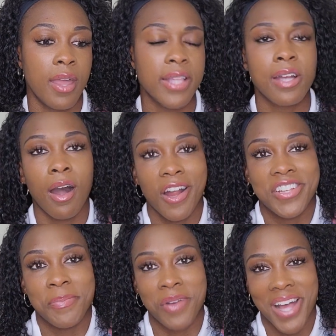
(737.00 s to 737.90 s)
It's hard
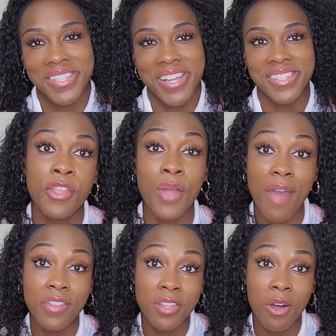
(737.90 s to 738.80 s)
to process. You
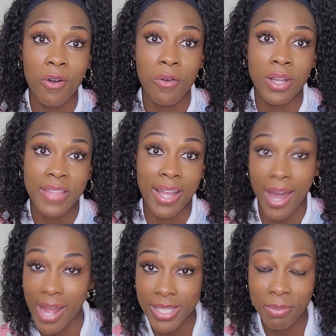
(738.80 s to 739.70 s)
have to know that
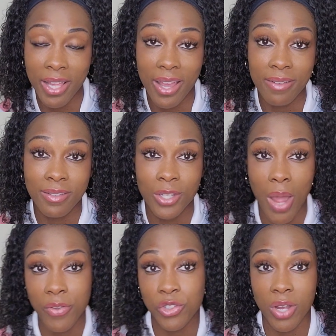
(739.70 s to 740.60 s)
God has a plan. You
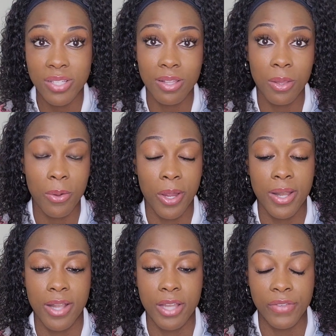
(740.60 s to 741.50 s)
have to trust the Lord,
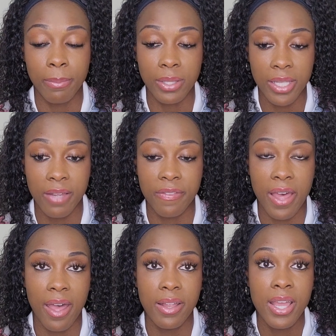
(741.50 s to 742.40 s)
and you have to believe
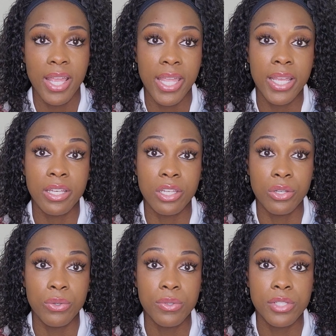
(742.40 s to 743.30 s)
that He can
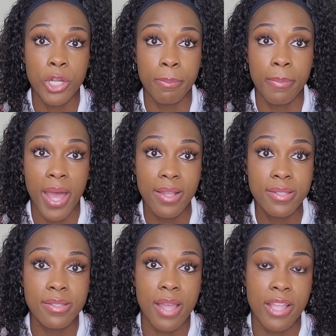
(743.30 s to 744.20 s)
use your
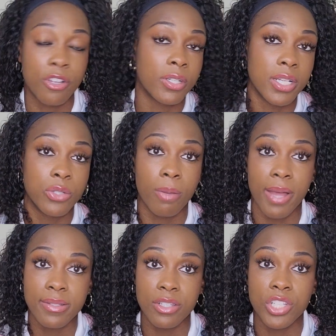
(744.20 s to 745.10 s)
mess and turn it into a
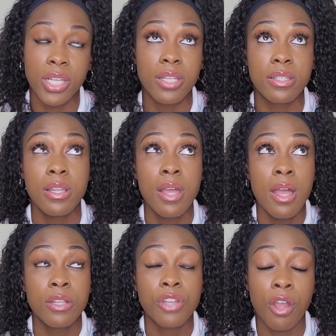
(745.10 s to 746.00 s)
message. He can
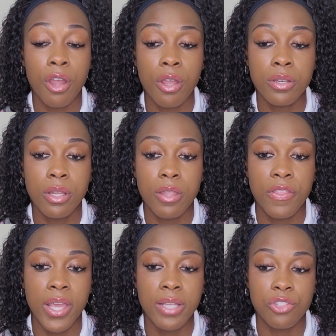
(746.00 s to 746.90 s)
turn the
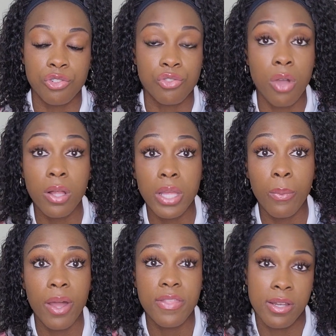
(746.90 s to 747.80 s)
things that you're struggling
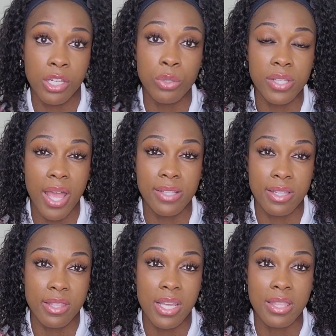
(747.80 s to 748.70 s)
with and use it as the
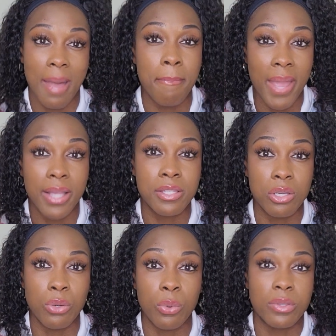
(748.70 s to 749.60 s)
thing that makes
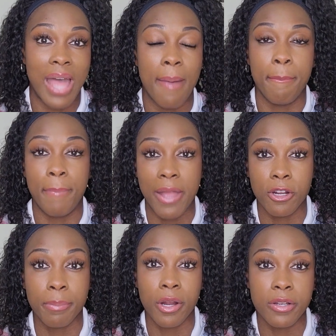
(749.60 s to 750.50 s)
you that
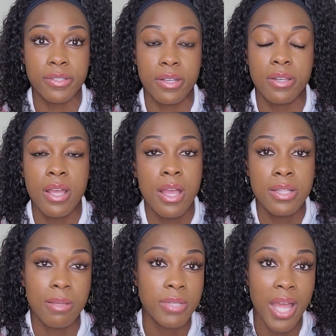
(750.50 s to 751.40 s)
better person.
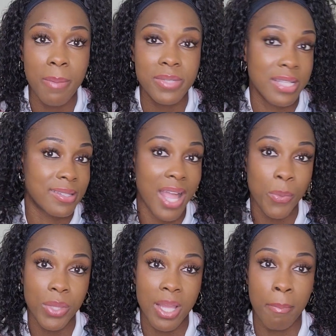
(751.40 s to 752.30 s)
Sometimes it's not
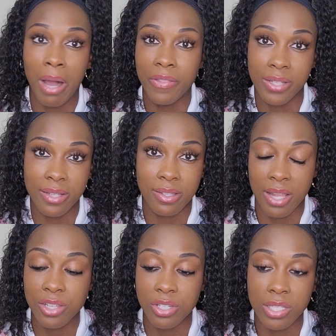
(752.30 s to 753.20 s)
really about the
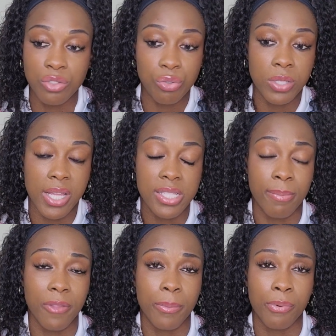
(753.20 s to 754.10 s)
destination. It truly is
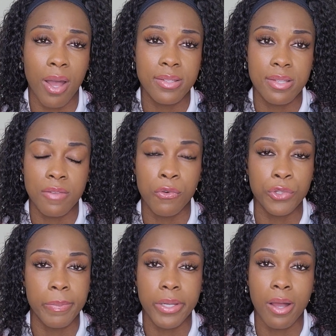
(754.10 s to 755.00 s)
about the process of who
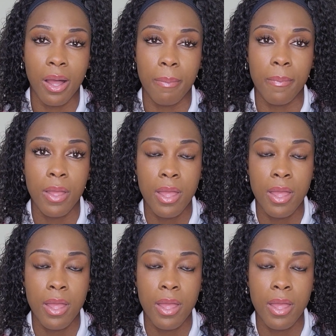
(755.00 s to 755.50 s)
you become.